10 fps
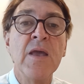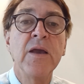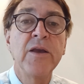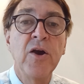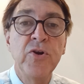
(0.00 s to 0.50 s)

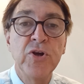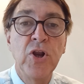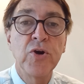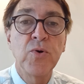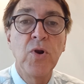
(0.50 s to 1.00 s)
Go to your
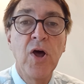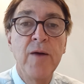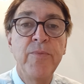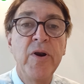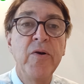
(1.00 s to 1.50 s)
local
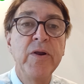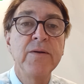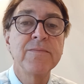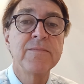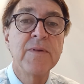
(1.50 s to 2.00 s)
library
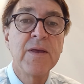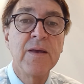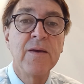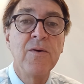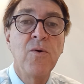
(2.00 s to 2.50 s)

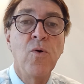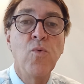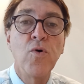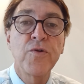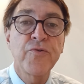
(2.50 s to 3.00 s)
or
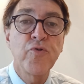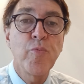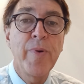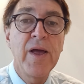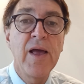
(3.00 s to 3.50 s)
walk through a
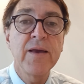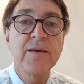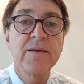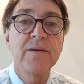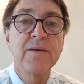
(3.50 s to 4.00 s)
park
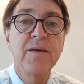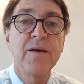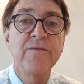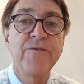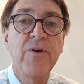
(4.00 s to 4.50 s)

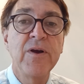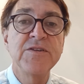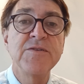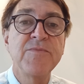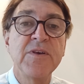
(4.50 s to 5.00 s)
and find
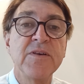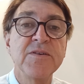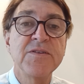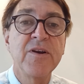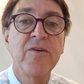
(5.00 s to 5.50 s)
some
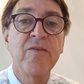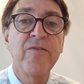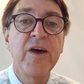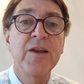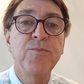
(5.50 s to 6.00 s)
things that are
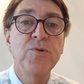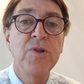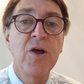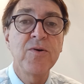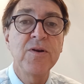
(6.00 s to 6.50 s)
available
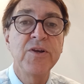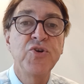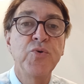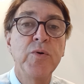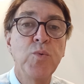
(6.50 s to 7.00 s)
locally
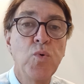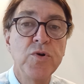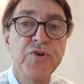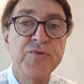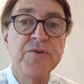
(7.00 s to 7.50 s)
to
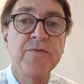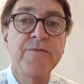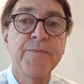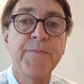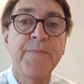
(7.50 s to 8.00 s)
reward
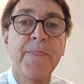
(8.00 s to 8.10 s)
yourself.